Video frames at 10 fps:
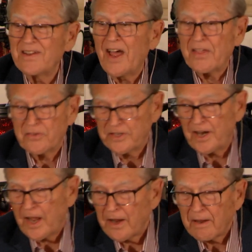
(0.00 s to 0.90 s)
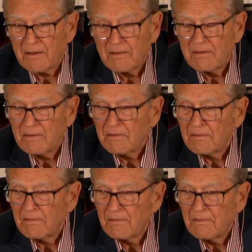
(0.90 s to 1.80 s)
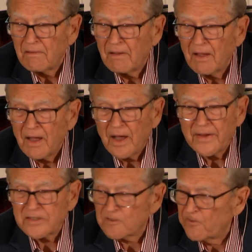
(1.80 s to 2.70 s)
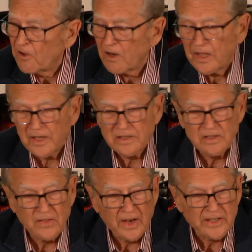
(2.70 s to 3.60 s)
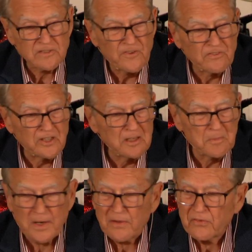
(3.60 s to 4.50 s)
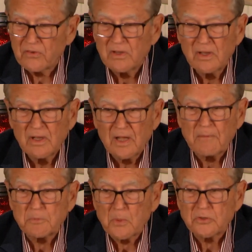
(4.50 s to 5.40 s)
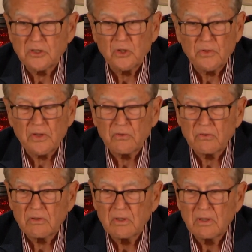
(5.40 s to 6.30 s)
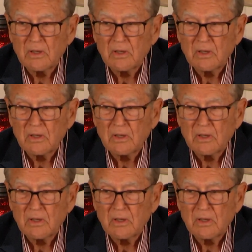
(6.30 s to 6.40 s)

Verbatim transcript: neither did I. I just felt led in the last 15 minutes. I'm supposed to do this.